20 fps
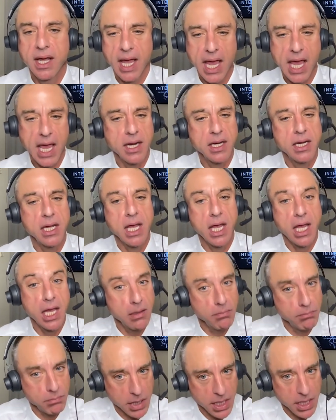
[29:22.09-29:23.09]
And
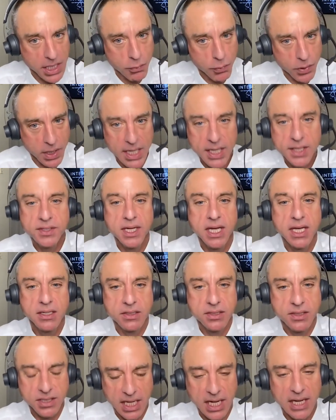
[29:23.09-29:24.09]
in many ways, it
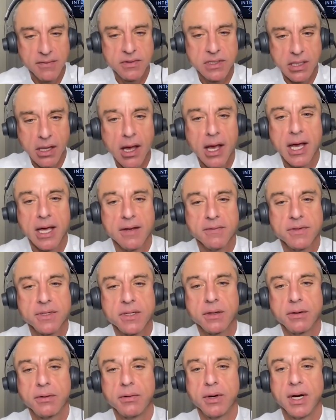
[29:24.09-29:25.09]
saves
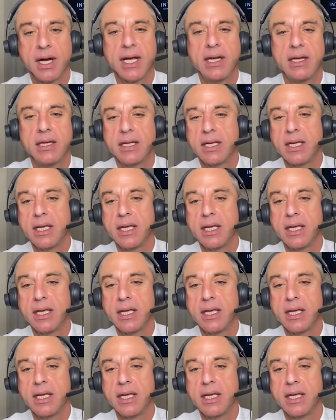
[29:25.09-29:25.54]
lives, right?